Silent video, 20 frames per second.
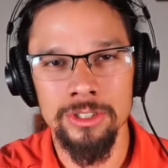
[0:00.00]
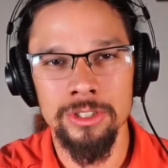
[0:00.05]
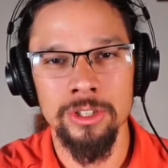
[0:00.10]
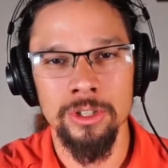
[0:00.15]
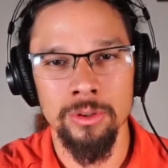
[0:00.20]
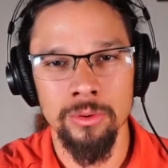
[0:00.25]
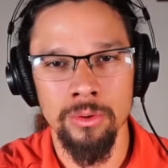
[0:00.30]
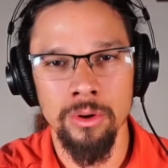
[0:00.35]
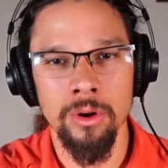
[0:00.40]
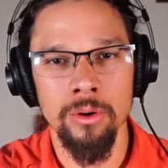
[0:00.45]
to
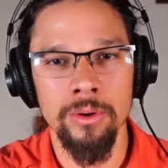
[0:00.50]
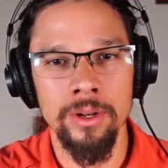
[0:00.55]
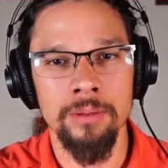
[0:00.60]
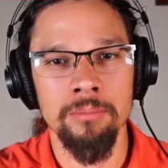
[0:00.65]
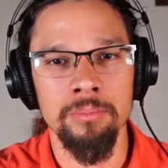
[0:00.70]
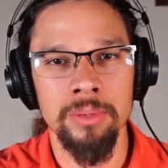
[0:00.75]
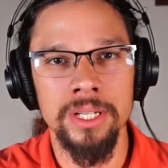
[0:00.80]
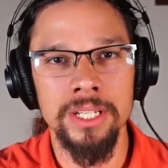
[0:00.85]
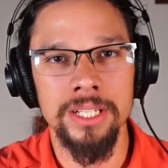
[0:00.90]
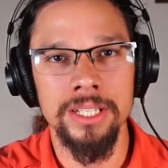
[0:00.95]
grow and
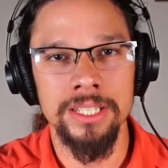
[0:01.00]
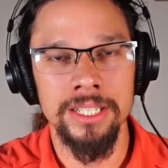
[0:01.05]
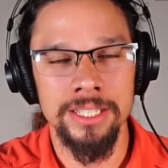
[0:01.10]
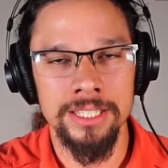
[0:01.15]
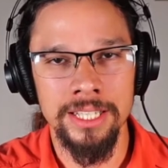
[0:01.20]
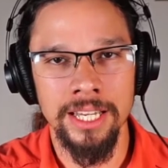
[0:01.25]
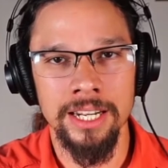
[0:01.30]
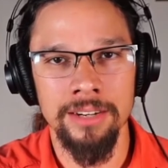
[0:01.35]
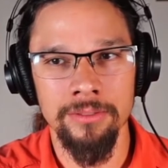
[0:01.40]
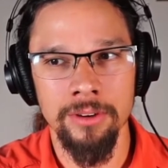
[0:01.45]
build
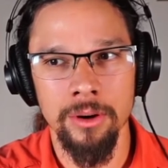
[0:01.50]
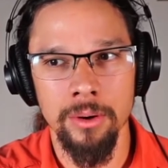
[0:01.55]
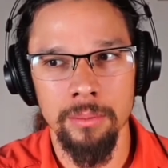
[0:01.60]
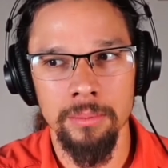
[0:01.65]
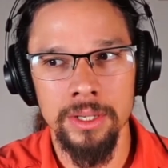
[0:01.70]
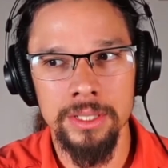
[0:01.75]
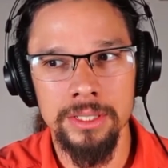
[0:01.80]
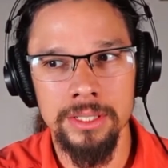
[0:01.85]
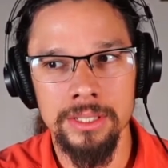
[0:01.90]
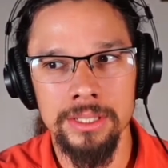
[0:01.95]
inside of our
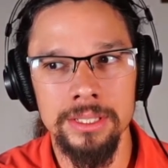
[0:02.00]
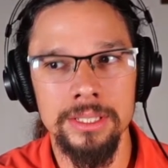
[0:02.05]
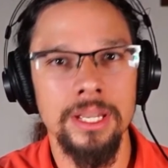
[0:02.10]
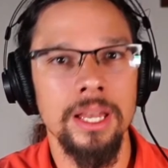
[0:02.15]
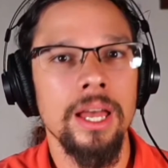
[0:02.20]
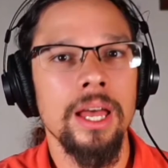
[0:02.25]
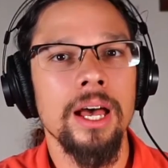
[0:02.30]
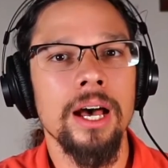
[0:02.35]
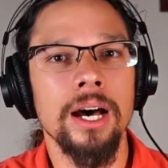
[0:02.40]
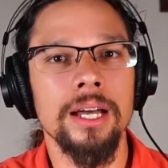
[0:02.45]
muscles
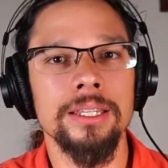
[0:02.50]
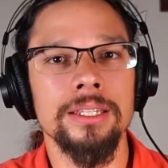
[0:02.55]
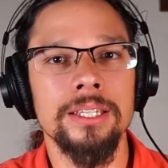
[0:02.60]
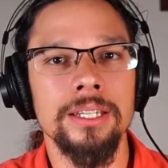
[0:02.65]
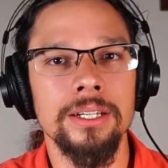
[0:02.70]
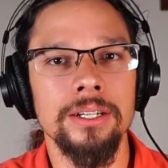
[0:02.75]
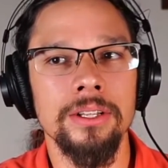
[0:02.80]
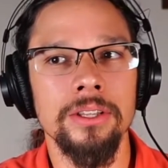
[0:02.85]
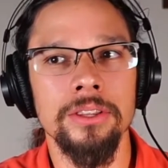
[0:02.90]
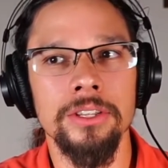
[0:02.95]

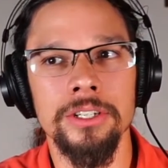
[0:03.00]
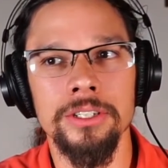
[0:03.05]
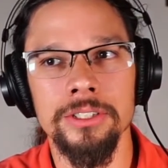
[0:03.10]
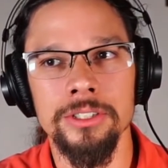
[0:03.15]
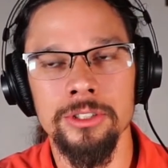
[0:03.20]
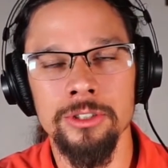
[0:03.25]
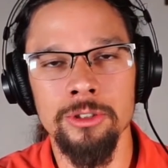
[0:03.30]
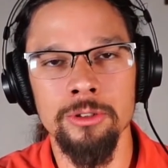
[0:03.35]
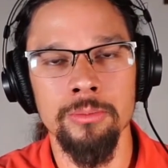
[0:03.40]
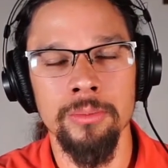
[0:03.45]
until there's
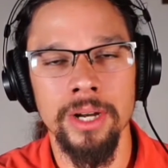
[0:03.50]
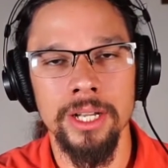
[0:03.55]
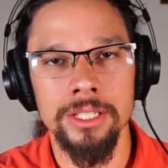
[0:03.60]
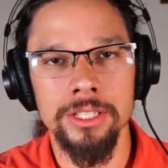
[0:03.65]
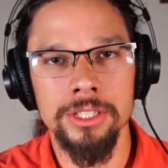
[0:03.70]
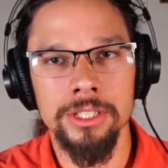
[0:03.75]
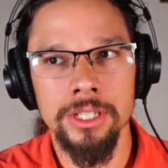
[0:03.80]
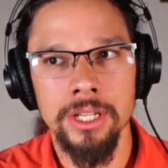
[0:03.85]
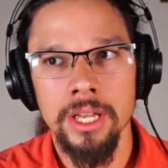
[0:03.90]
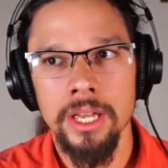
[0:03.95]
too
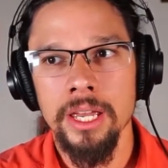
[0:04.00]
much.